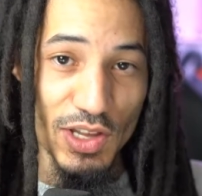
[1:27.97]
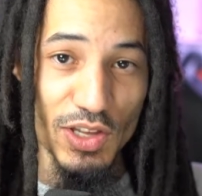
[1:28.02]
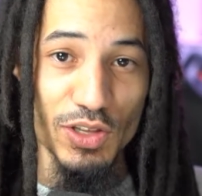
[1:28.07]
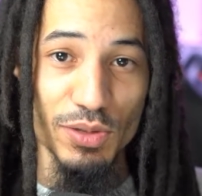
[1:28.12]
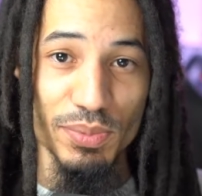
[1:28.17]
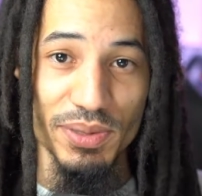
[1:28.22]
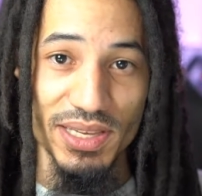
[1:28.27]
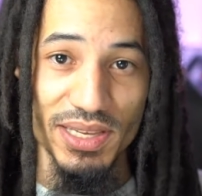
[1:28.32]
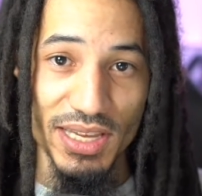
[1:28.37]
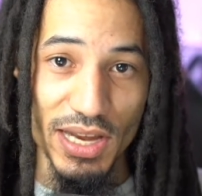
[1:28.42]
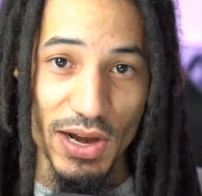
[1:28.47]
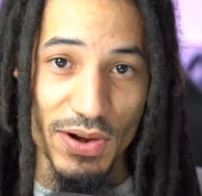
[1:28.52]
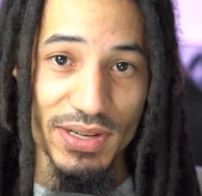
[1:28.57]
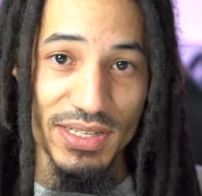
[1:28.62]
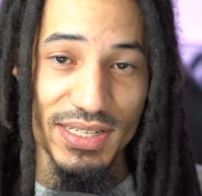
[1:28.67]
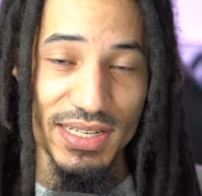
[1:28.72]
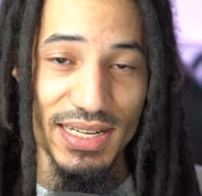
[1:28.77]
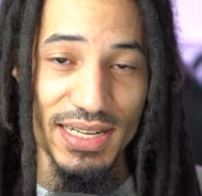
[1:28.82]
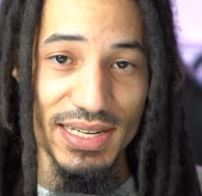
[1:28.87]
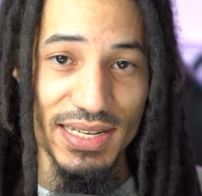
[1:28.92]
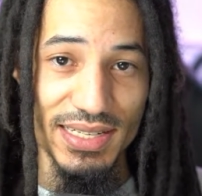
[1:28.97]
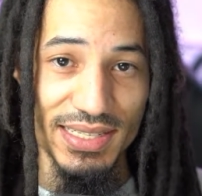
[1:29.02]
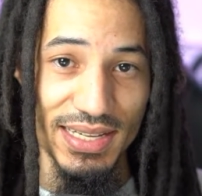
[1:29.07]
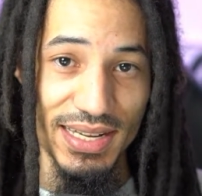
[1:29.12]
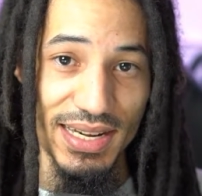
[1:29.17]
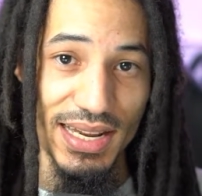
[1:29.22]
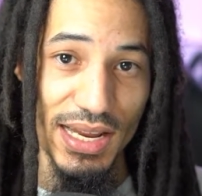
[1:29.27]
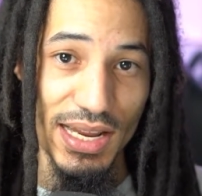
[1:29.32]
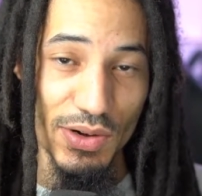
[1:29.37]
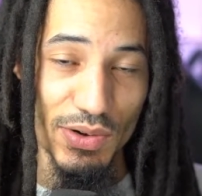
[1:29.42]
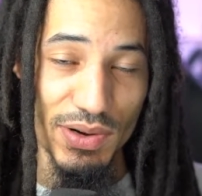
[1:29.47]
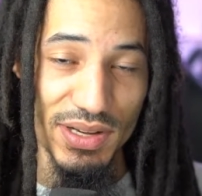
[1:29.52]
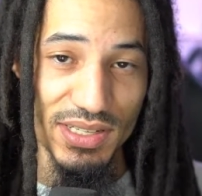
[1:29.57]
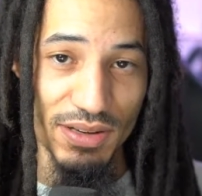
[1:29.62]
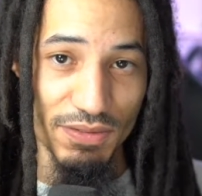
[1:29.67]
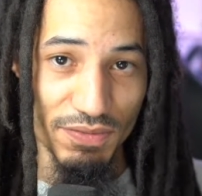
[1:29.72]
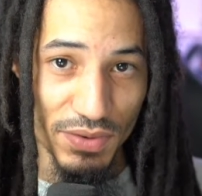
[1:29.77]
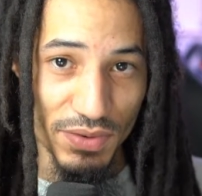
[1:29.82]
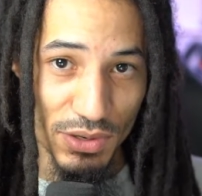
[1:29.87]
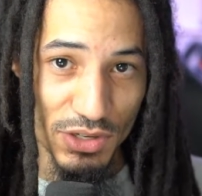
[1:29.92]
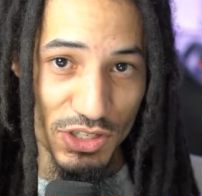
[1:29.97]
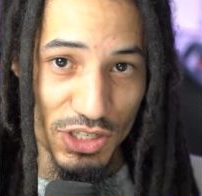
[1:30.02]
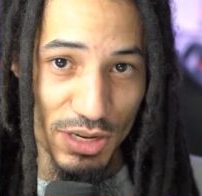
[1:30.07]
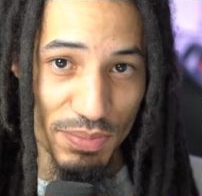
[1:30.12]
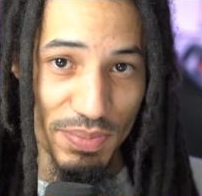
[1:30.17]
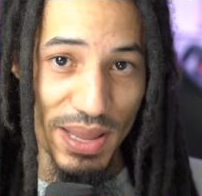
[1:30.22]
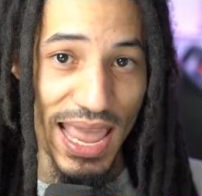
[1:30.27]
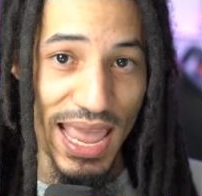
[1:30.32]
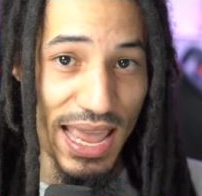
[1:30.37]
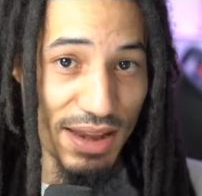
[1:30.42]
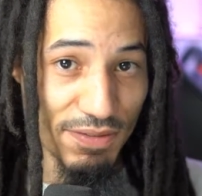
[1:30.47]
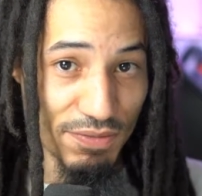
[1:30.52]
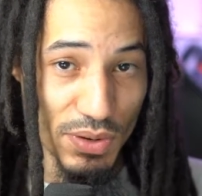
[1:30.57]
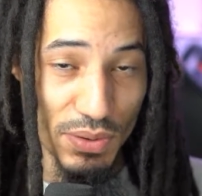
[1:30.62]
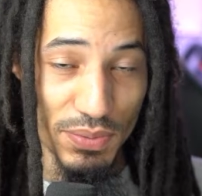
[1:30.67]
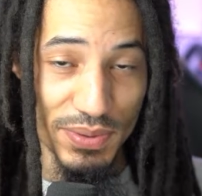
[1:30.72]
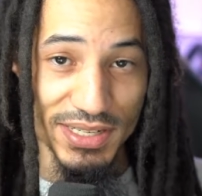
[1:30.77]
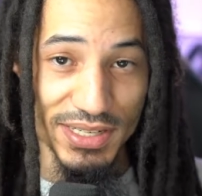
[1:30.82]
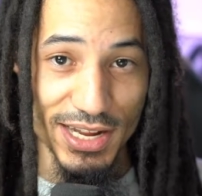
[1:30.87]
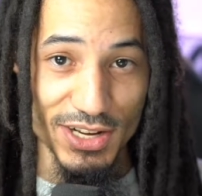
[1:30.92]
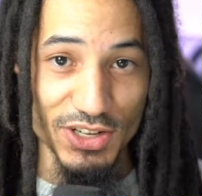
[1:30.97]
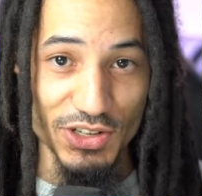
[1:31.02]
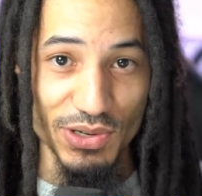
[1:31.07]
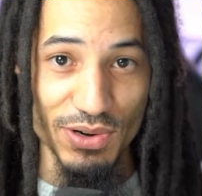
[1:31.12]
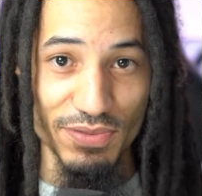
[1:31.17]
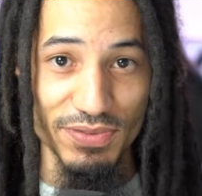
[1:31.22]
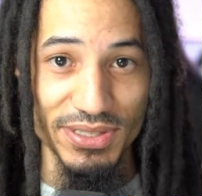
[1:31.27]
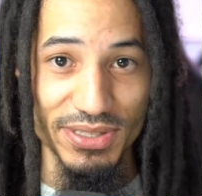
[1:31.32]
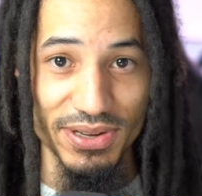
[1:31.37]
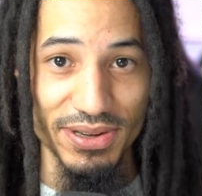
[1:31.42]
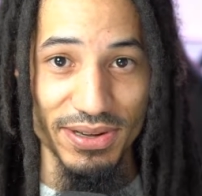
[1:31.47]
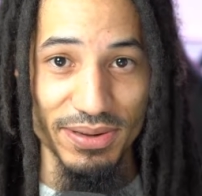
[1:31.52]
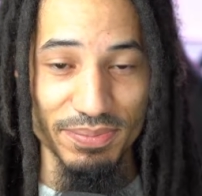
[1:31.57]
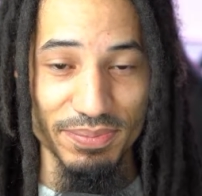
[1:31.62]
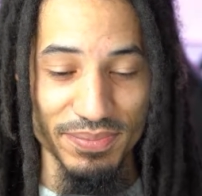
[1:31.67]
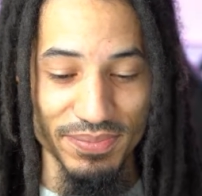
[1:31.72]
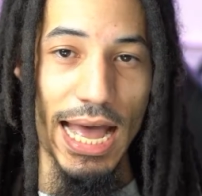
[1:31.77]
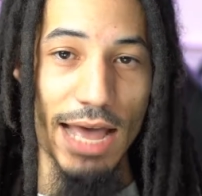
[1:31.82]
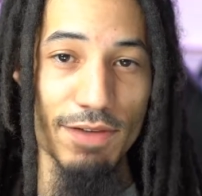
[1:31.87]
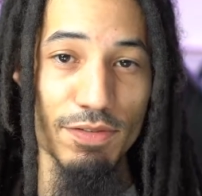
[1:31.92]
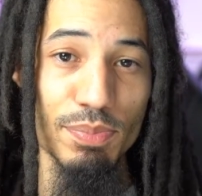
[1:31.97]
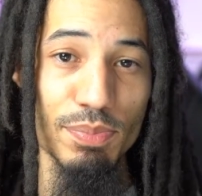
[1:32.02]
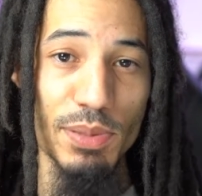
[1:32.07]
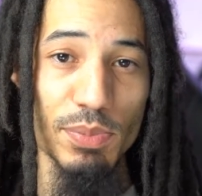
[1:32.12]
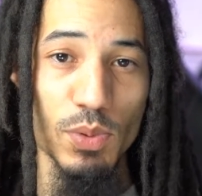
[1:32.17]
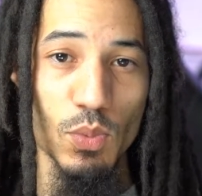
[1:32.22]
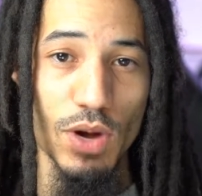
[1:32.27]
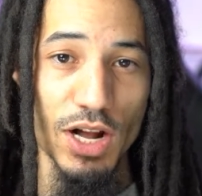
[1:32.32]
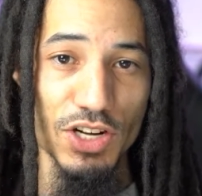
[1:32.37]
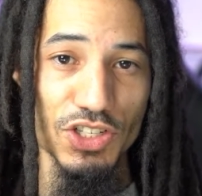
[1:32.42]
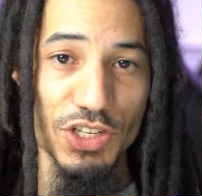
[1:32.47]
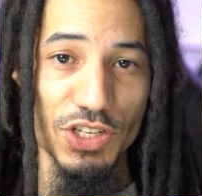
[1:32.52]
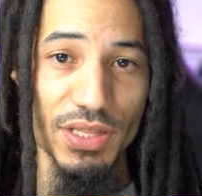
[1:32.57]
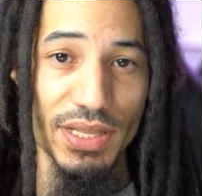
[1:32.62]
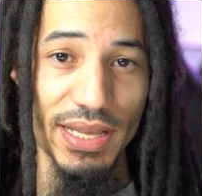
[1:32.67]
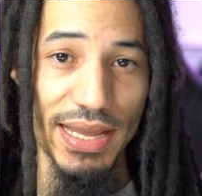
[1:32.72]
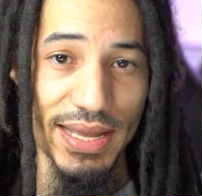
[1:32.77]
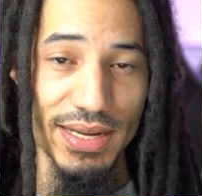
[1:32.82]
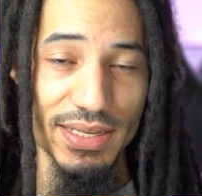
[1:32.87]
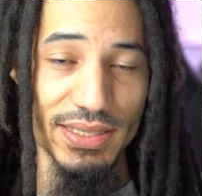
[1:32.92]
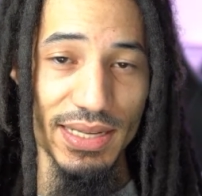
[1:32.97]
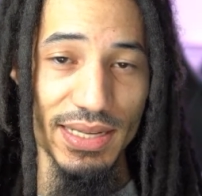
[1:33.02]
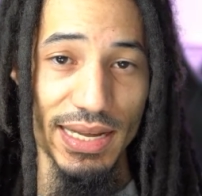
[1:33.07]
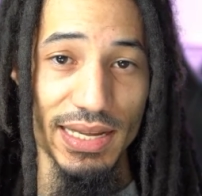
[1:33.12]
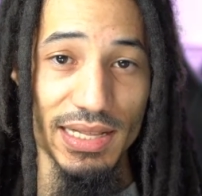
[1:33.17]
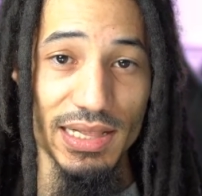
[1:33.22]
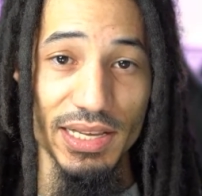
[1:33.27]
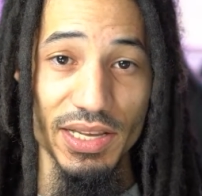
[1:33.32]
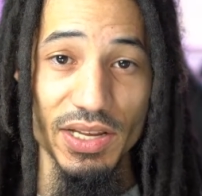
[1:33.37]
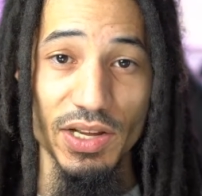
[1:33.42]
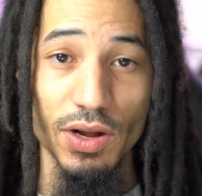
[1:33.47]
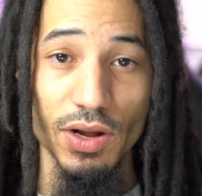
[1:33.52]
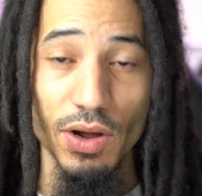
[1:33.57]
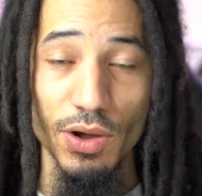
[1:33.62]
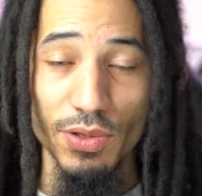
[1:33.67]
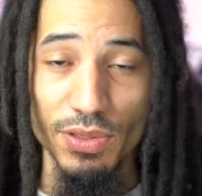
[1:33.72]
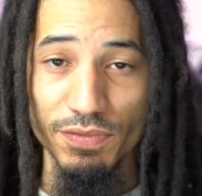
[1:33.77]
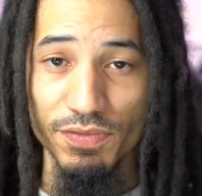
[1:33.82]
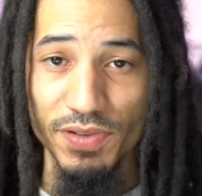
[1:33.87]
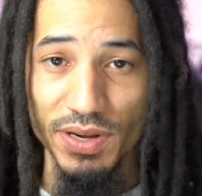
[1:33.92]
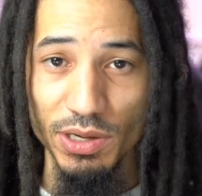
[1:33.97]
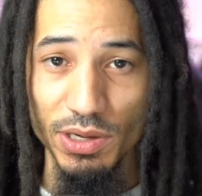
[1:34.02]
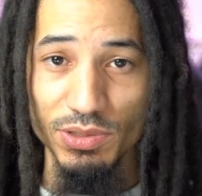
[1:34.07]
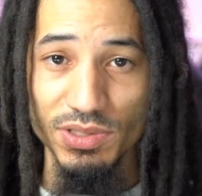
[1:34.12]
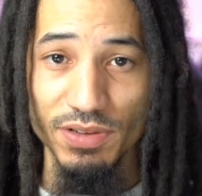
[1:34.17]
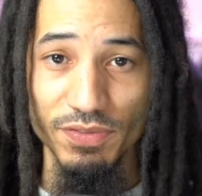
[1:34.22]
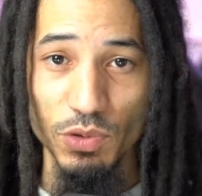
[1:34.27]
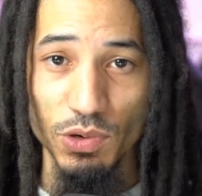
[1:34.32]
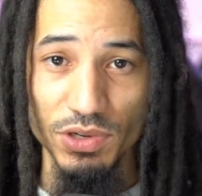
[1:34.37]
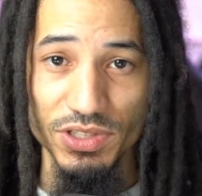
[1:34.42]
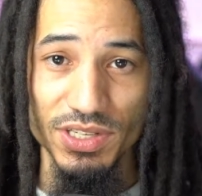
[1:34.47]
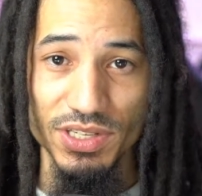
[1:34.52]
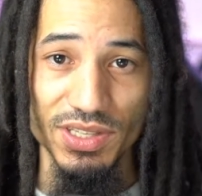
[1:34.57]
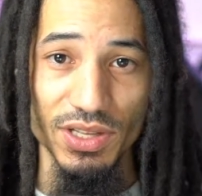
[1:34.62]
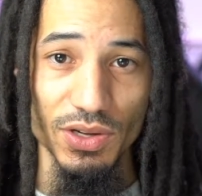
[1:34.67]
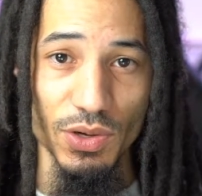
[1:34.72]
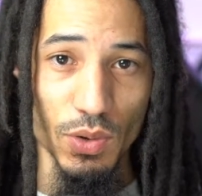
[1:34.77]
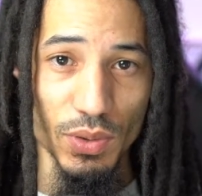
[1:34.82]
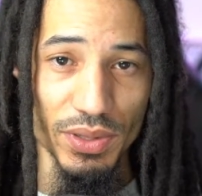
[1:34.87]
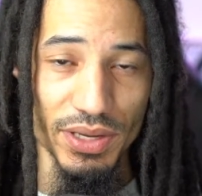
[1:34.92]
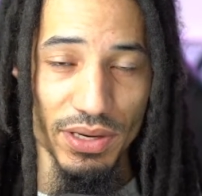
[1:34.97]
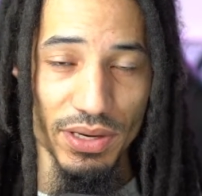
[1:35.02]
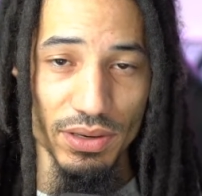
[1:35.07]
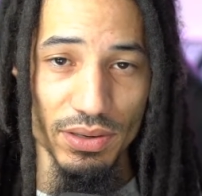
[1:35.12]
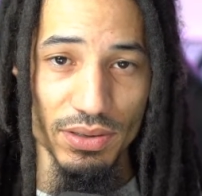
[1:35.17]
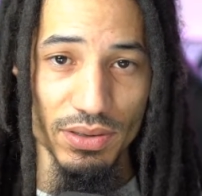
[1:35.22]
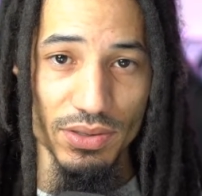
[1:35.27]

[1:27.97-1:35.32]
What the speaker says: you'll be guaranteed to see an increase in viewership and viewer retention over time. Having people watch to the end and clicking on other videos of yours is the goal here.